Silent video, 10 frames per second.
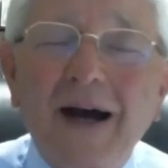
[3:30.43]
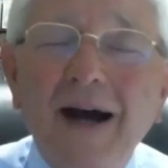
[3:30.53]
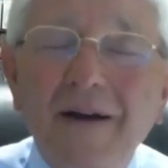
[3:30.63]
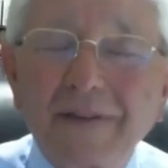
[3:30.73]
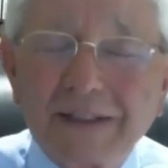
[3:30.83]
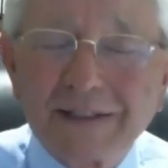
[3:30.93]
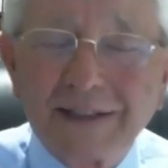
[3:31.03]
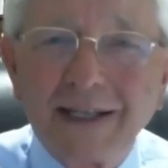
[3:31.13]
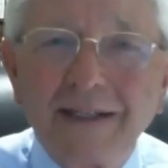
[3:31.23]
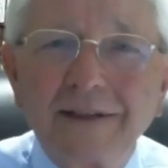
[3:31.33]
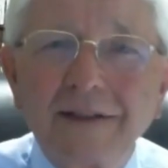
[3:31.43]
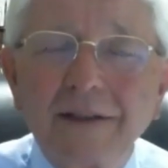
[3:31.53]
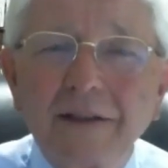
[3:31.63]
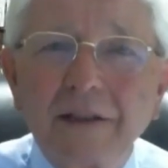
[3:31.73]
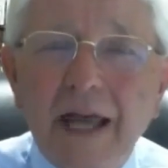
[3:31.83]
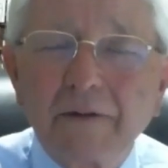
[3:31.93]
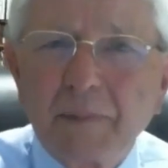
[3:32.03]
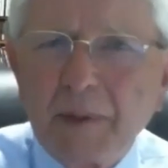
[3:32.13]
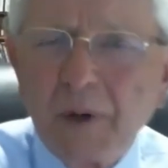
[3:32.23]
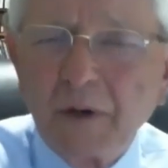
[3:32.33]
obviously, you have to
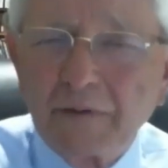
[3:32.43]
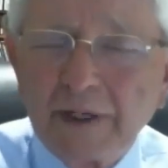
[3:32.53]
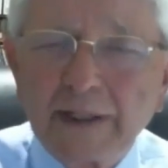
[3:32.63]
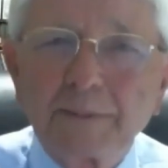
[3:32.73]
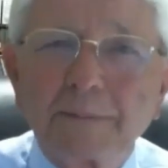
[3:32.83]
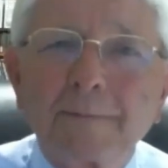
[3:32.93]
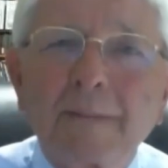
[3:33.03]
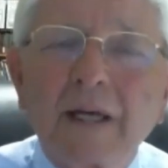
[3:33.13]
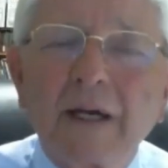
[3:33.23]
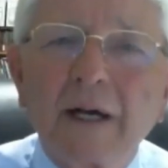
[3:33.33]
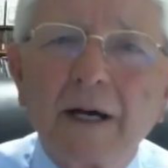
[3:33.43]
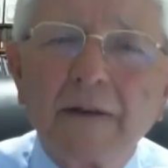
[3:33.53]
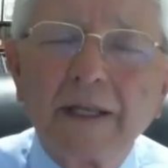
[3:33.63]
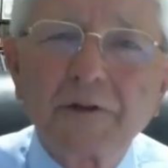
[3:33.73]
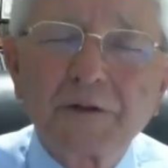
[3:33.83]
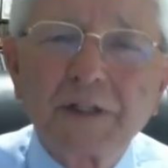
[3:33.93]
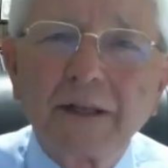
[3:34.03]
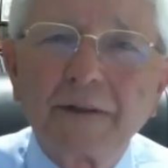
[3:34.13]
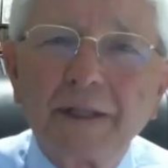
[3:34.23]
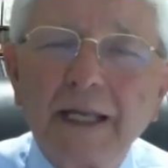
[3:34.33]
be motivated. The
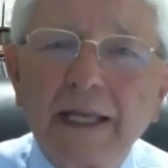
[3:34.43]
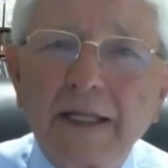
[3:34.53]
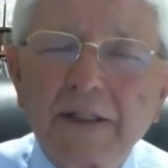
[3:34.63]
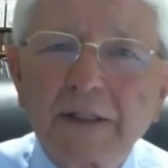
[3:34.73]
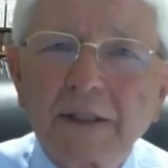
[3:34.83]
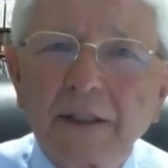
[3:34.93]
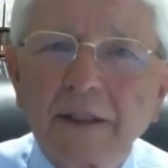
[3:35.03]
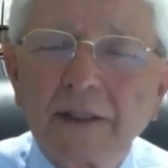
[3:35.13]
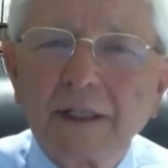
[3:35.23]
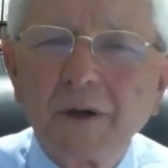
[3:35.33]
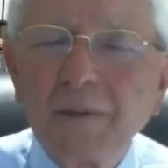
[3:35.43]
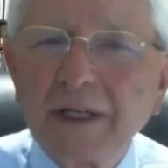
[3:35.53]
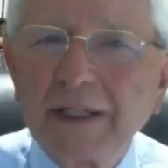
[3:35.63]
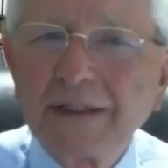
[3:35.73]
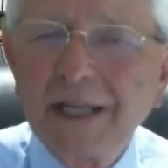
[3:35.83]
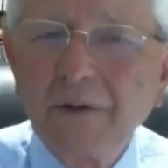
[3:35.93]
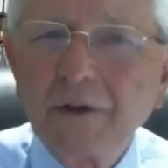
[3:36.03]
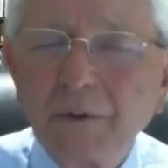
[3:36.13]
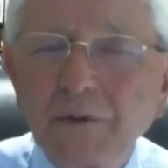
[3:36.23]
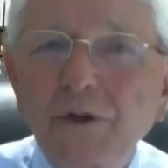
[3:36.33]
interesting thing is that nobody can tell
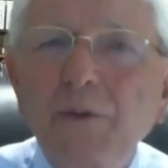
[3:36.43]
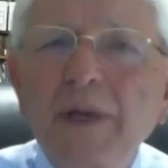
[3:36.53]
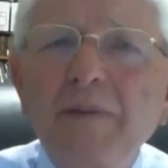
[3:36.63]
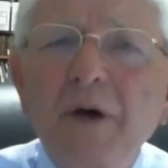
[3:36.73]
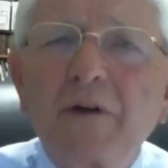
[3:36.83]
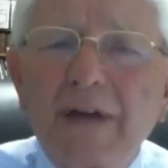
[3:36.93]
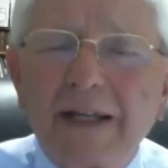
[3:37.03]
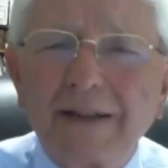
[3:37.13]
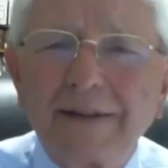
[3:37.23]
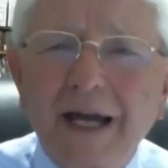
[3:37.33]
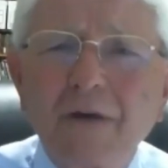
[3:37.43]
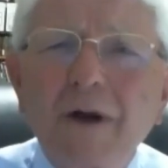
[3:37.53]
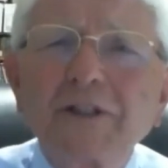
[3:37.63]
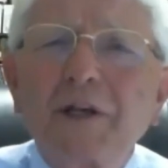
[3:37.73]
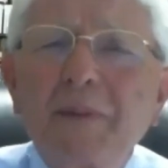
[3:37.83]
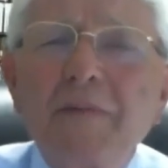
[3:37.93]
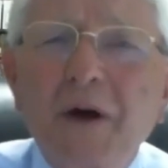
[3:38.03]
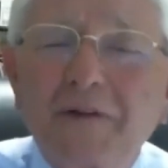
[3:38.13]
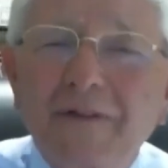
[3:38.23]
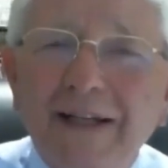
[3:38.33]
you to be motivated. I want you to be
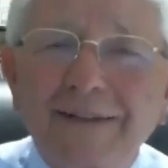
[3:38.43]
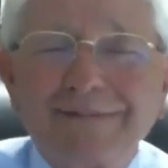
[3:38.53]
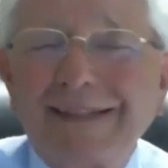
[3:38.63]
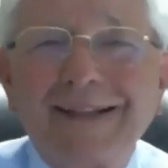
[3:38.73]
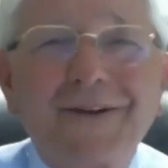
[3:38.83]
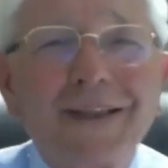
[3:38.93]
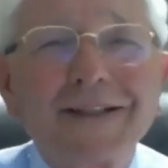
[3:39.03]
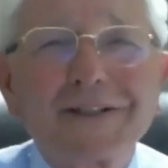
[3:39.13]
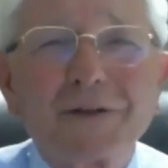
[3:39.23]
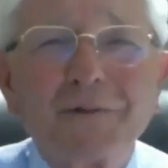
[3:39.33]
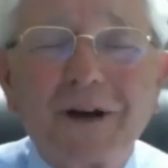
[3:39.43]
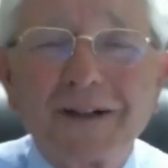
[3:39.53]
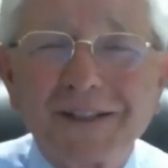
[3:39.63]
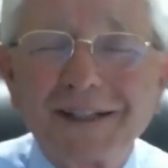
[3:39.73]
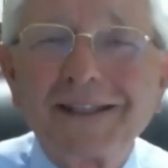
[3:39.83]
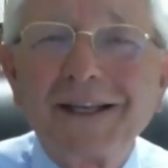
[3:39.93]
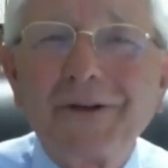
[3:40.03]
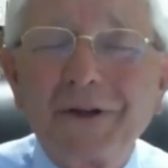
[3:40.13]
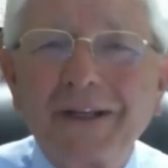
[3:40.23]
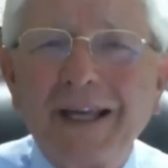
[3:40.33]
motivated. You know, that doesn't work. It's like telling
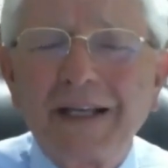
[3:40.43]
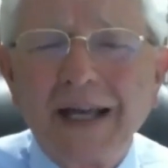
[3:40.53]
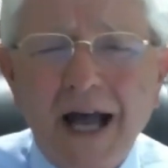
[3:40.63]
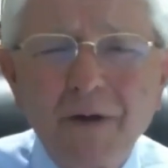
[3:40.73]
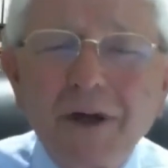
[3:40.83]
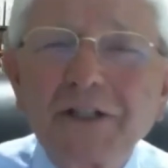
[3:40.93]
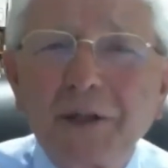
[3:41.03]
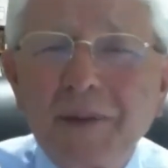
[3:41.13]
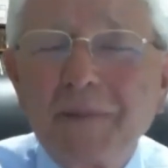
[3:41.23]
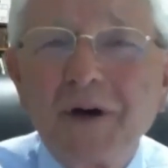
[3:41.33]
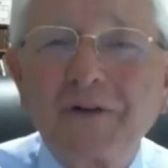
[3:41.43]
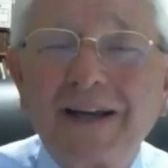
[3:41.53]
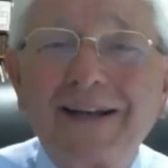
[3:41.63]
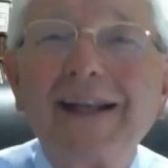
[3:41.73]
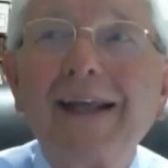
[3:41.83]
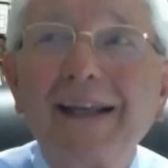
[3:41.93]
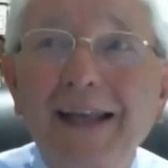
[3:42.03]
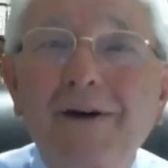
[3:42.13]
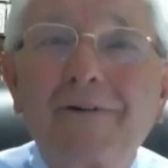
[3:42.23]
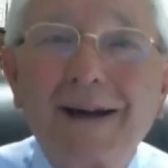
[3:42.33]
your kid, I want you to be motivated.
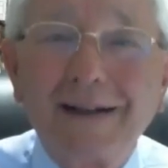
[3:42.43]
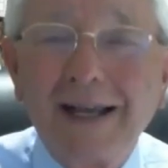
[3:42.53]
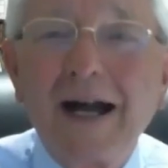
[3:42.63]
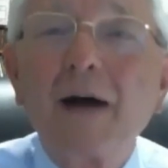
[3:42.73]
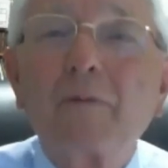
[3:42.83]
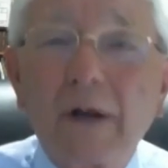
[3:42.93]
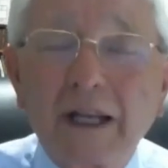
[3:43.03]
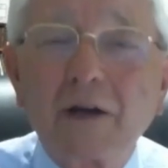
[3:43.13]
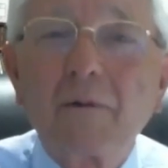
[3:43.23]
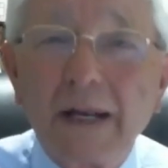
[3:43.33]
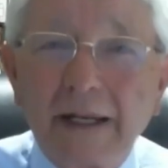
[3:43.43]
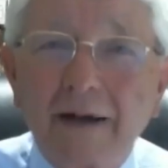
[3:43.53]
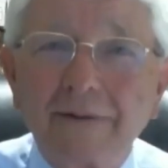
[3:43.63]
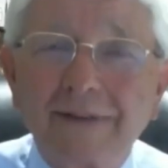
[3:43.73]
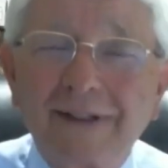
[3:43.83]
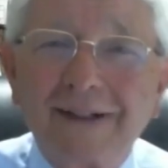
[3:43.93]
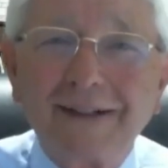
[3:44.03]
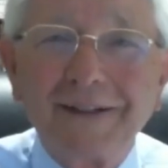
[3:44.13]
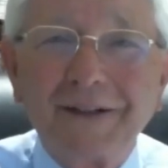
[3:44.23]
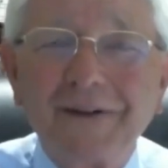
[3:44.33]
Yeah, right. I'm running away now,
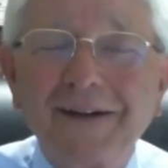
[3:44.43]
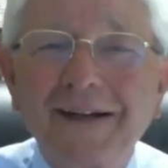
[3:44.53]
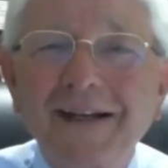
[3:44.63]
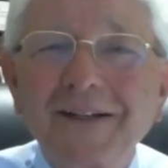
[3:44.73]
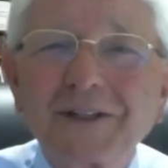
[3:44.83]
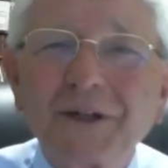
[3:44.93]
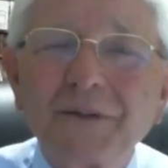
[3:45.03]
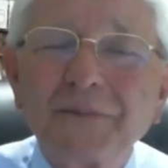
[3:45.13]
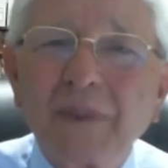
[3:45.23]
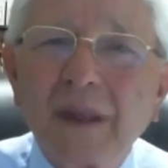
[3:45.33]
you know. So